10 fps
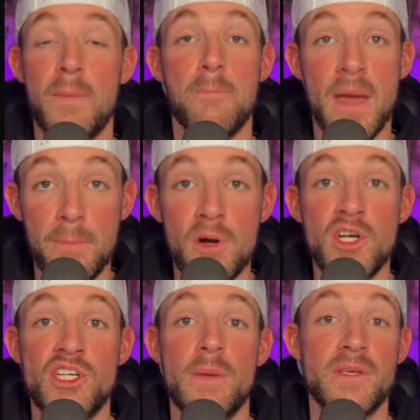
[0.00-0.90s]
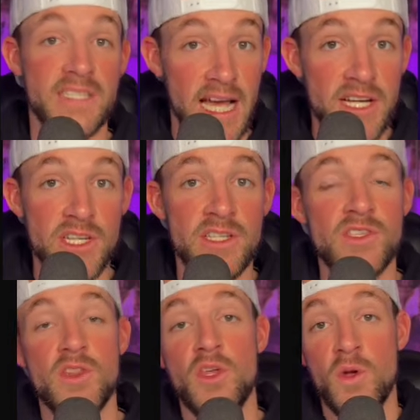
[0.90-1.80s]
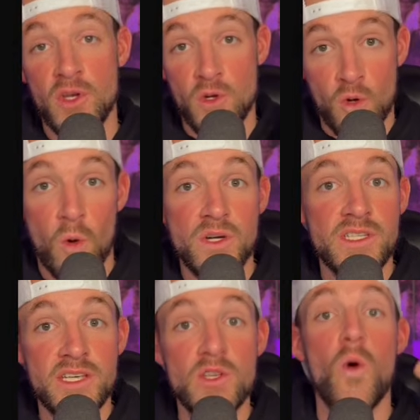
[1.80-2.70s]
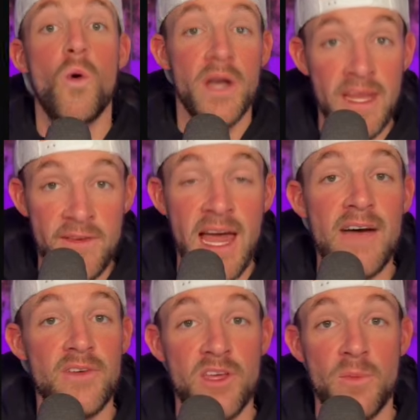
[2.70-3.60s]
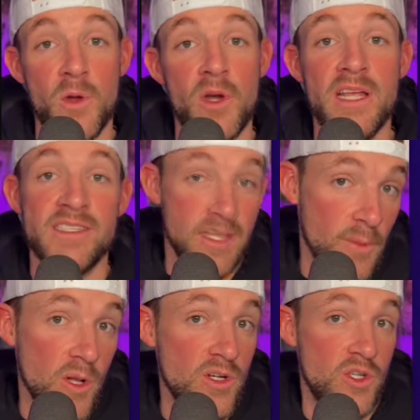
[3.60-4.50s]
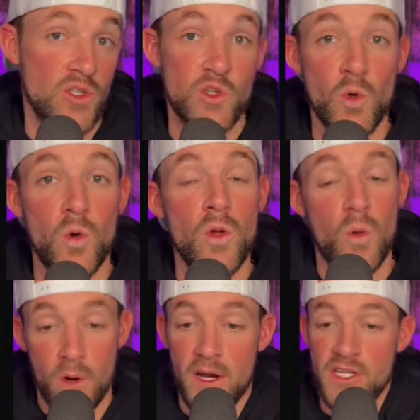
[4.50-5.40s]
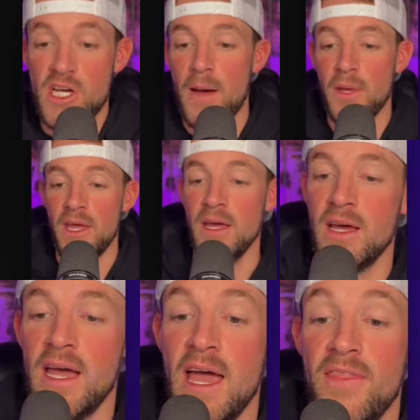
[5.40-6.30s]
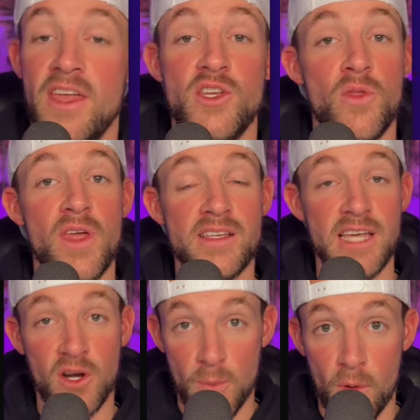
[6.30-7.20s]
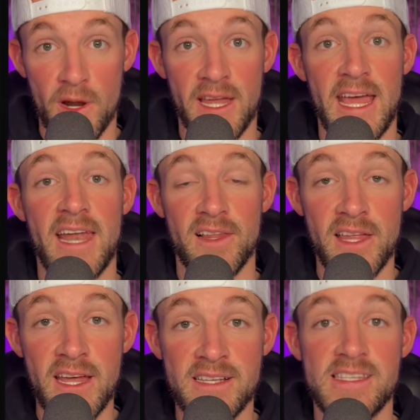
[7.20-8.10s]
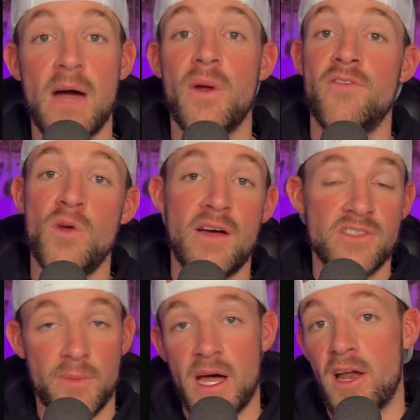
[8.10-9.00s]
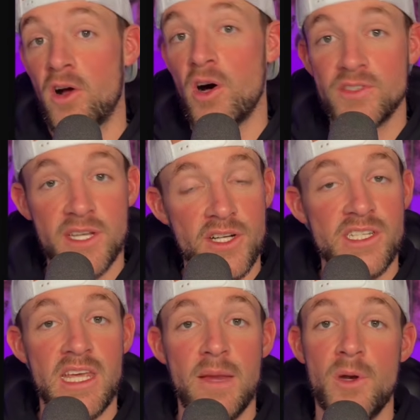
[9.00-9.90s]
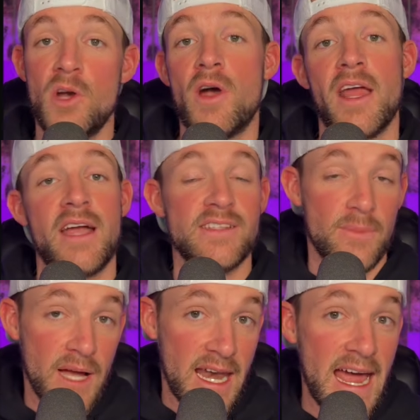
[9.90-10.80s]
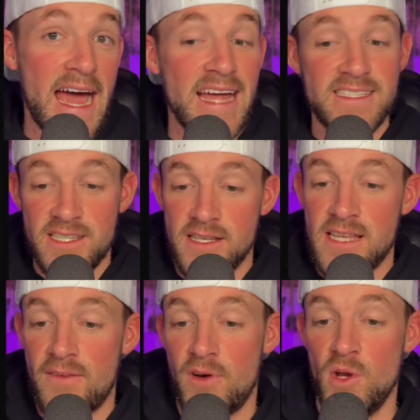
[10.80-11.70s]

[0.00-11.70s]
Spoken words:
a membership section so that you can do courses or even have a community similar to Skool or Kajabi. They do things like reporting and analytics. That way, if you have some kind of call center team or you're running some kind of ads, it does that for